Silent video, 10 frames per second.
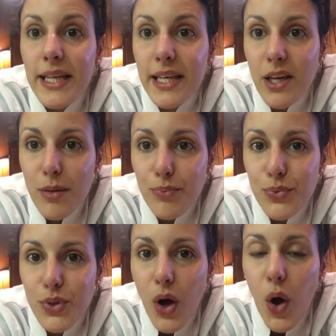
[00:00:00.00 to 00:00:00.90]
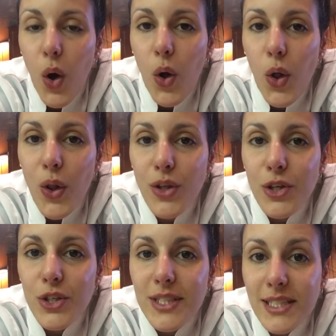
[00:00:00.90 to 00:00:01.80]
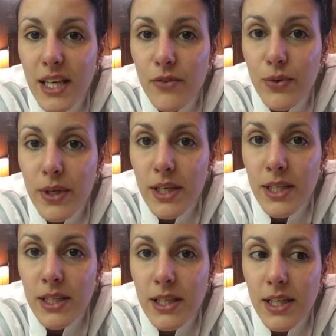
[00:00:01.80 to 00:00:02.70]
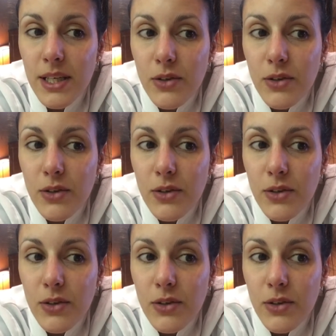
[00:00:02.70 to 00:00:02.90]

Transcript: clean up all the savory